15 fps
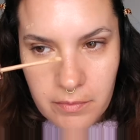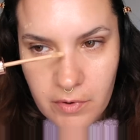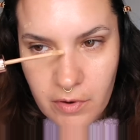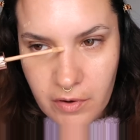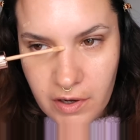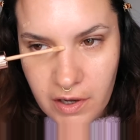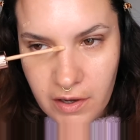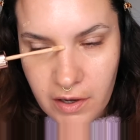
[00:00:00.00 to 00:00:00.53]

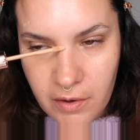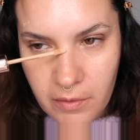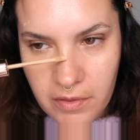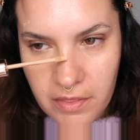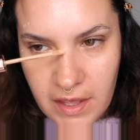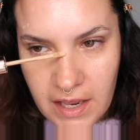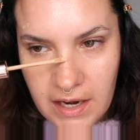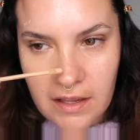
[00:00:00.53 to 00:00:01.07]
not going
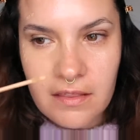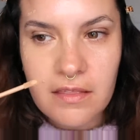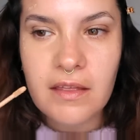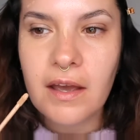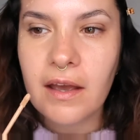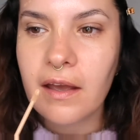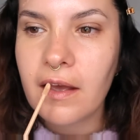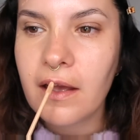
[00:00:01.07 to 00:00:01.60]
with
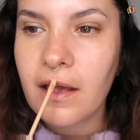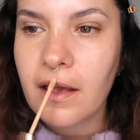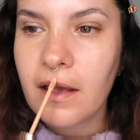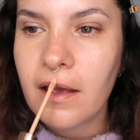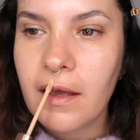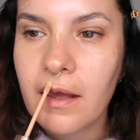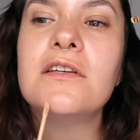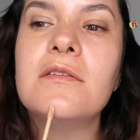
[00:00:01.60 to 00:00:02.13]
anything
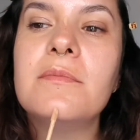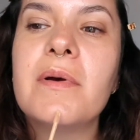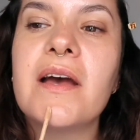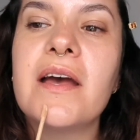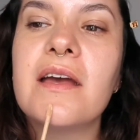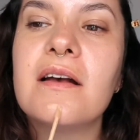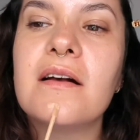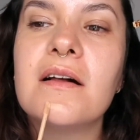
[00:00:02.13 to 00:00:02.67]
too
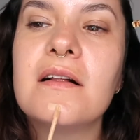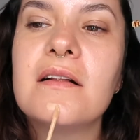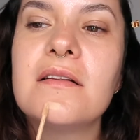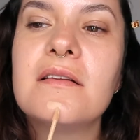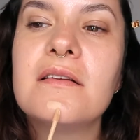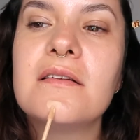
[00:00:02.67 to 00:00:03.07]
pale